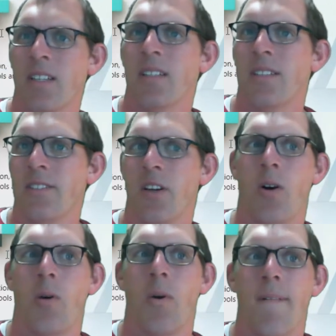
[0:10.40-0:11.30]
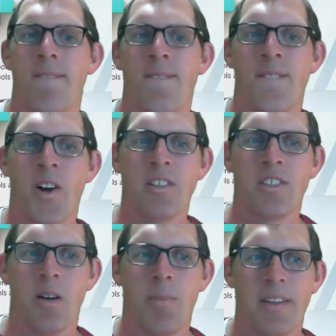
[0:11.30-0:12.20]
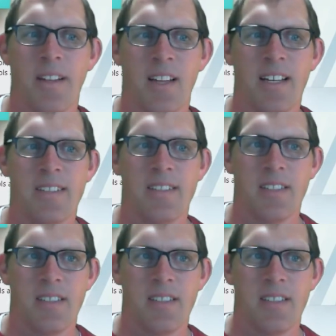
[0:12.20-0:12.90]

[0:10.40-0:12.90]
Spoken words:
So, first up on the list